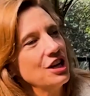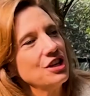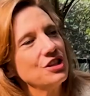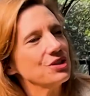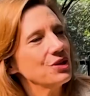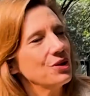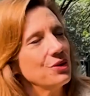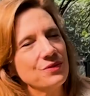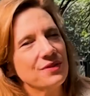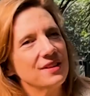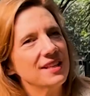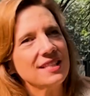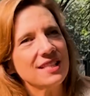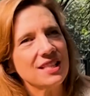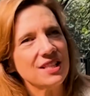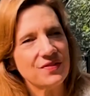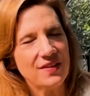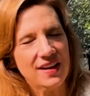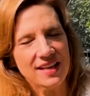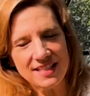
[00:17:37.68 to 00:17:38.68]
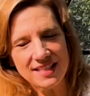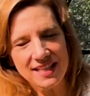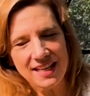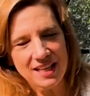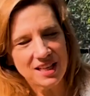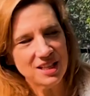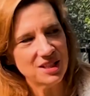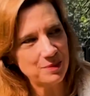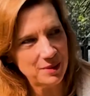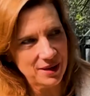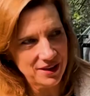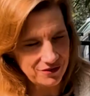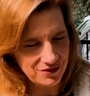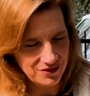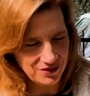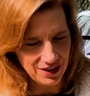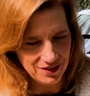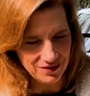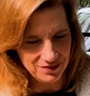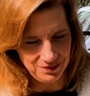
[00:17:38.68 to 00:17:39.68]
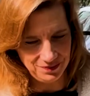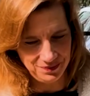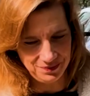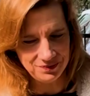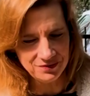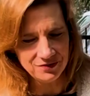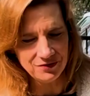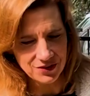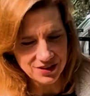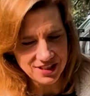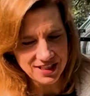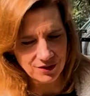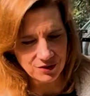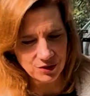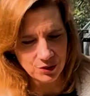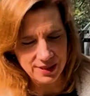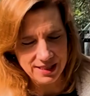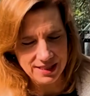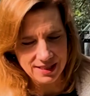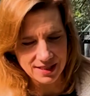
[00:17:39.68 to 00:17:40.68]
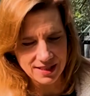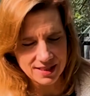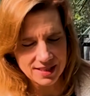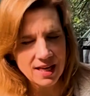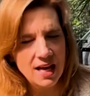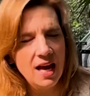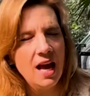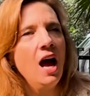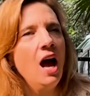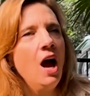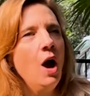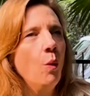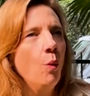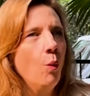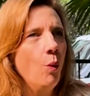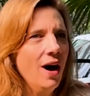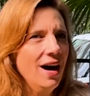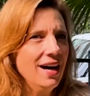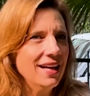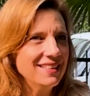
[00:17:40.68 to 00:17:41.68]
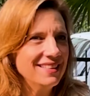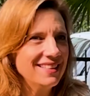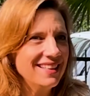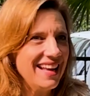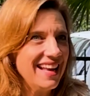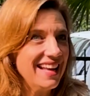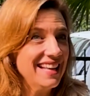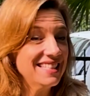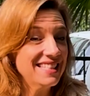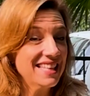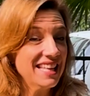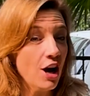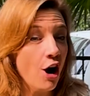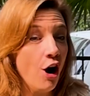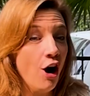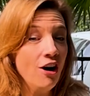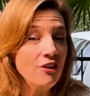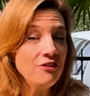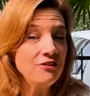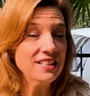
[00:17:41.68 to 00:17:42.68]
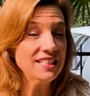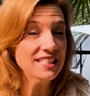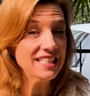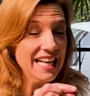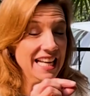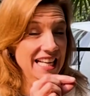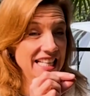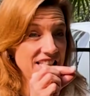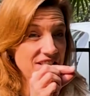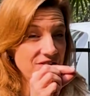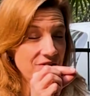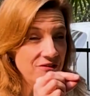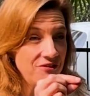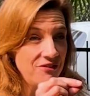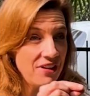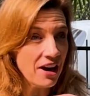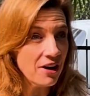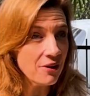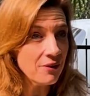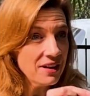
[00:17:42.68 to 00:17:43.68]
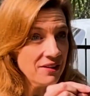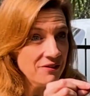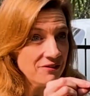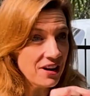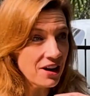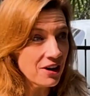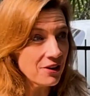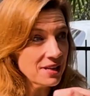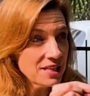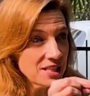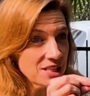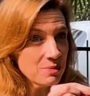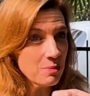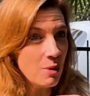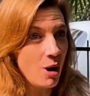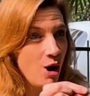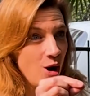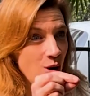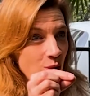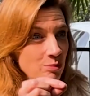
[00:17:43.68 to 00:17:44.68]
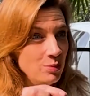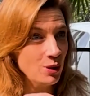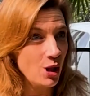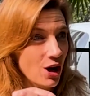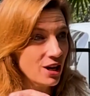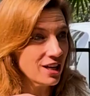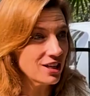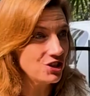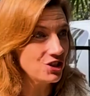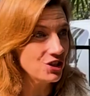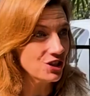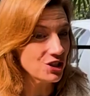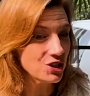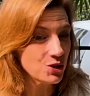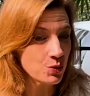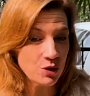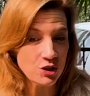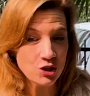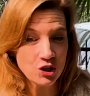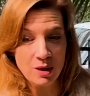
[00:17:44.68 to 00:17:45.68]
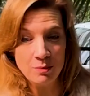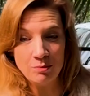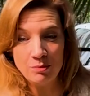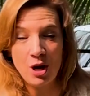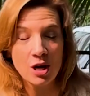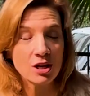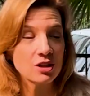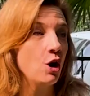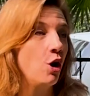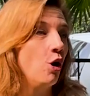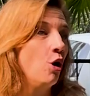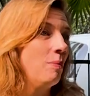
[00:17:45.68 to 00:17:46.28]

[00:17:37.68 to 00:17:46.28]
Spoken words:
So this is fascinating to me for several reasons. One is that often it's very, very small blockages which can block the whole